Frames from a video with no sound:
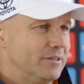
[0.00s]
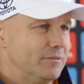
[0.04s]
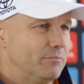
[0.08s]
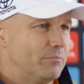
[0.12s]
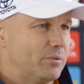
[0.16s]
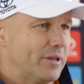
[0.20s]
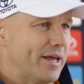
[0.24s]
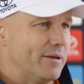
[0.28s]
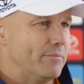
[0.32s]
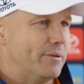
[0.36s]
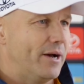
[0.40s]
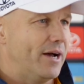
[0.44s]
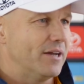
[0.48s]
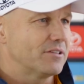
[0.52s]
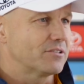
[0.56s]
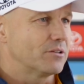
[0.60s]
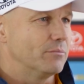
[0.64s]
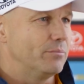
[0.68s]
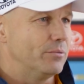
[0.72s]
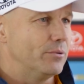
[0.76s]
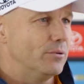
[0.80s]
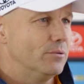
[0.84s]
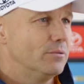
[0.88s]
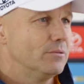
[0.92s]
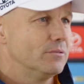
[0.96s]
play
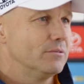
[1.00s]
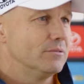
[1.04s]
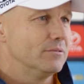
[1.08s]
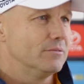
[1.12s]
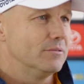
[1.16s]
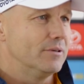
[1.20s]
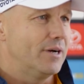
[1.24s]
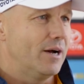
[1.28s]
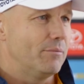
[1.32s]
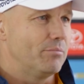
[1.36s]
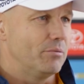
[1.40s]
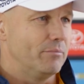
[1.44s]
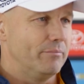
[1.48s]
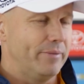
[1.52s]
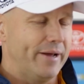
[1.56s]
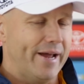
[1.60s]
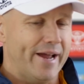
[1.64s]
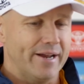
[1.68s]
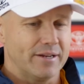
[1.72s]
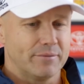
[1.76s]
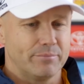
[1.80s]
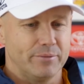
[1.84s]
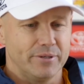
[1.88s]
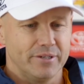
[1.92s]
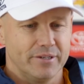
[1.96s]
basketball up and
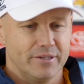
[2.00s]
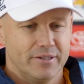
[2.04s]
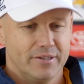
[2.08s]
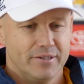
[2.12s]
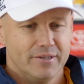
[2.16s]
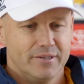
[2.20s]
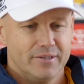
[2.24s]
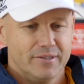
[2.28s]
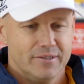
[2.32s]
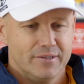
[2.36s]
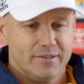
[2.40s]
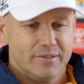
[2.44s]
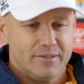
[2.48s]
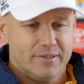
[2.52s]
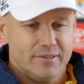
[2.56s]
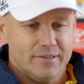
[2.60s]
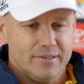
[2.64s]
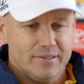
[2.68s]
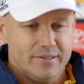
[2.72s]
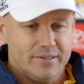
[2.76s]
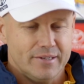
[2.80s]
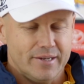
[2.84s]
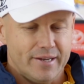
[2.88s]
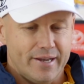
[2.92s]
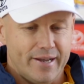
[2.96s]
back.
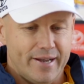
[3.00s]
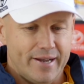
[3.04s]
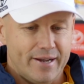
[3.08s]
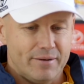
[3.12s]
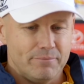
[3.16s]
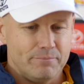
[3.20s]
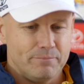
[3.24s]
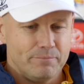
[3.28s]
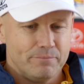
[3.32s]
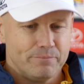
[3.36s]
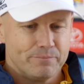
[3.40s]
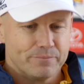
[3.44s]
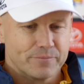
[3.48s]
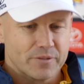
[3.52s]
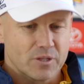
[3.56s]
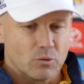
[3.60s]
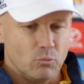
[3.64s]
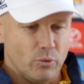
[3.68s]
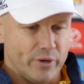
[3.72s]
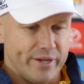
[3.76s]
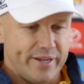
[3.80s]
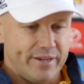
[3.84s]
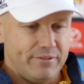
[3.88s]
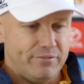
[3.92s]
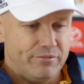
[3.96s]
But
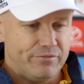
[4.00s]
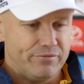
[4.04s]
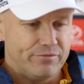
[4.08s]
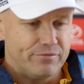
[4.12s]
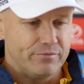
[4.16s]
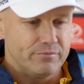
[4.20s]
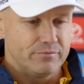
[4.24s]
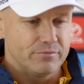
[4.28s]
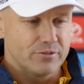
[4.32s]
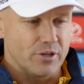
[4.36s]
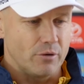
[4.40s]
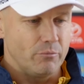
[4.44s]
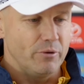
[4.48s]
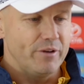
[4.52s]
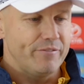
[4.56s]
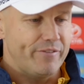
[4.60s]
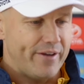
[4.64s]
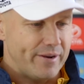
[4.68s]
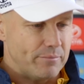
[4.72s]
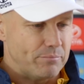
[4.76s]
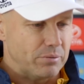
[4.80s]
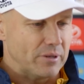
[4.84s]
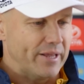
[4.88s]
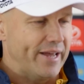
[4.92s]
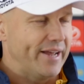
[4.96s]
we've
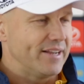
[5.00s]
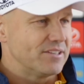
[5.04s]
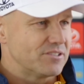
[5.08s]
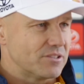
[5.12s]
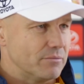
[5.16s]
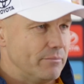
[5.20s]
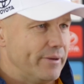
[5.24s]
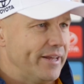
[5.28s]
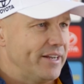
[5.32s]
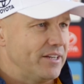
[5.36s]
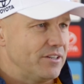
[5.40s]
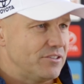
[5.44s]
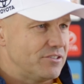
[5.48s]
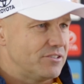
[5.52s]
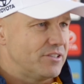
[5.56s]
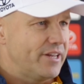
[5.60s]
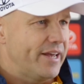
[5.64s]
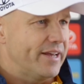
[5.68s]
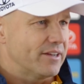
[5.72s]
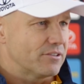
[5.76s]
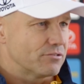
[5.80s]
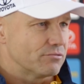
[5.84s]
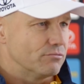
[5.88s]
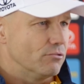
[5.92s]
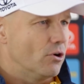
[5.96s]
had plans to manage
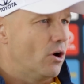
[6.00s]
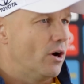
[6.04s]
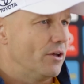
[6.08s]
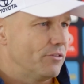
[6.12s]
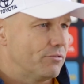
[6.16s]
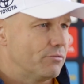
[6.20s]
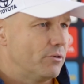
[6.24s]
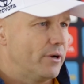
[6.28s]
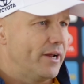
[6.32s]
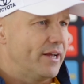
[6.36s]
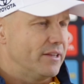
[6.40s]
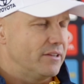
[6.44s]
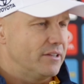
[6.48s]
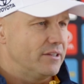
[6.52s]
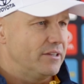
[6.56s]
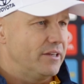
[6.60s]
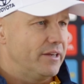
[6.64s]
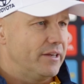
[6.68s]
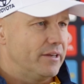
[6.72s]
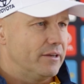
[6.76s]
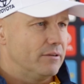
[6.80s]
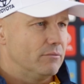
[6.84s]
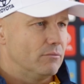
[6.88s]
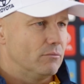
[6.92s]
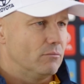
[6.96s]
Tex right throughout the
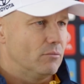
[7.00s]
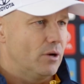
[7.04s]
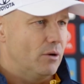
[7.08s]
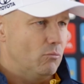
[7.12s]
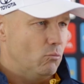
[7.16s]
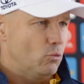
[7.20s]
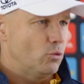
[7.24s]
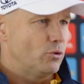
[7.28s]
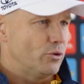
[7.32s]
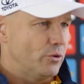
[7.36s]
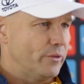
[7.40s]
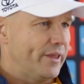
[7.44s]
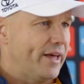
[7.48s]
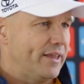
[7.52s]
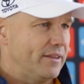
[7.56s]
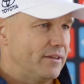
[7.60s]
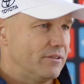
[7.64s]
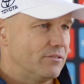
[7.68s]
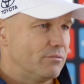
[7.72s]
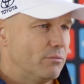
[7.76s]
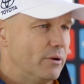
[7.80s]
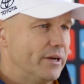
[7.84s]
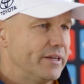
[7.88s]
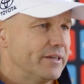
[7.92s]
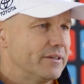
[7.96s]
year, and we'll do that
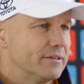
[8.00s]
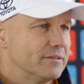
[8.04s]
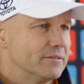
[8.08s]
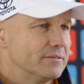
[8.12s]
this week.